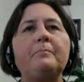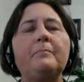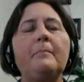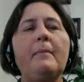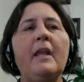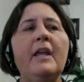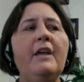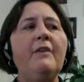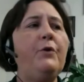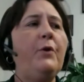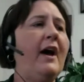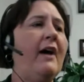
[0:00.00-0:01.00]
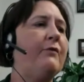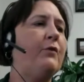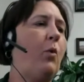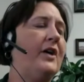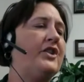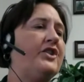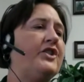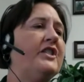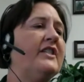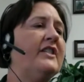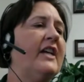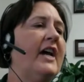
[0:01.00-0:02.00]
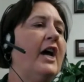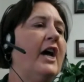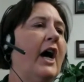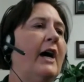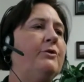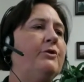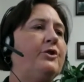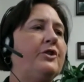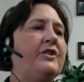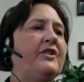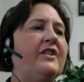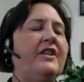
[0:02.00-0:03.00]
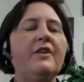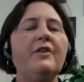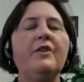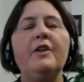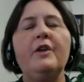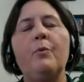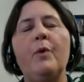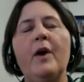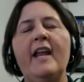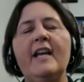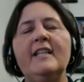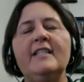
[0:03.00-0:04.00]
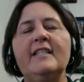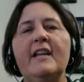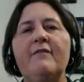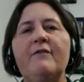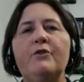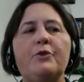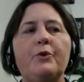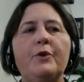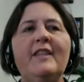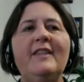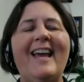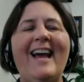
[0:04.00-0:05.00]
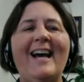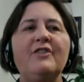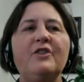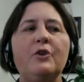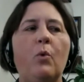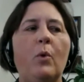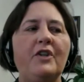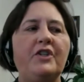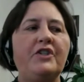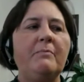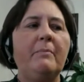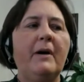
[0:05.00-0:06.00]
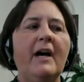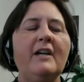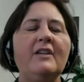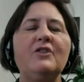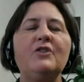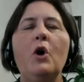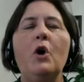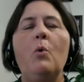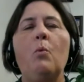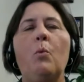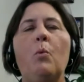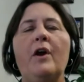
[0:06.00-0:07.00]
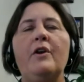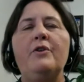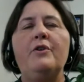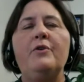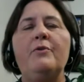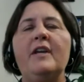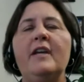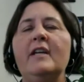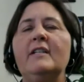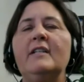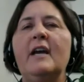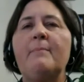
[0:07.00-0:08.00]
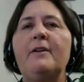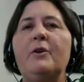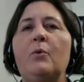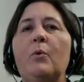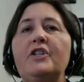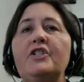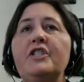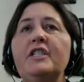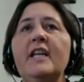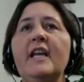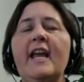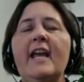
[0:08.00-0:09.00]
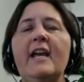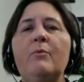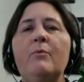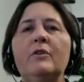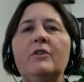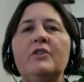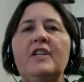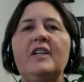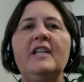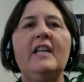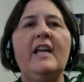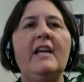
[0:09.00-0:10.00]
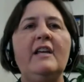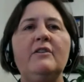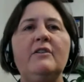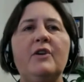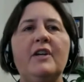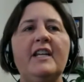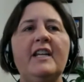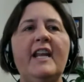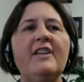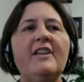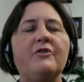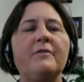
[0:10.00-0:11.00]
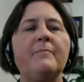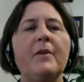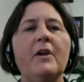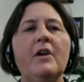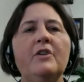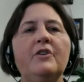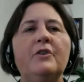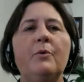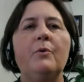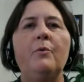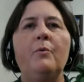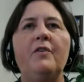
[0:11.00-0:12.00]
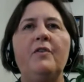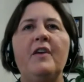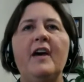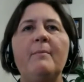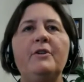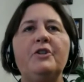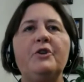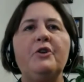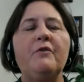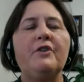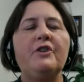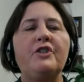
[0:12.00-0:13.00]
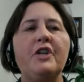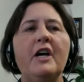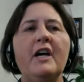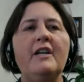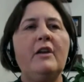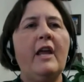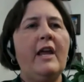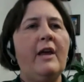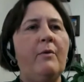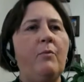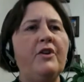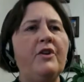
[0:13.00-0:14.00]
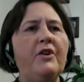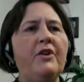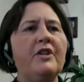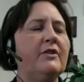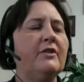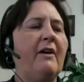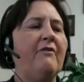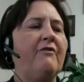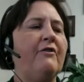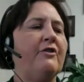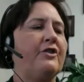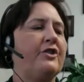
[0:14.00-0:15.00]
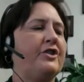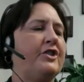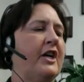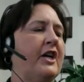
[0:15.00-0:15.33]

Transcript: if you have questions, you should see on the right-hand side of your screen the Ask a Question box where you can type in a question and we'll see it and try to get it answered. So with that, I'm going to turn it over to Shawn. And what are you going to talk to us about first, Shawn?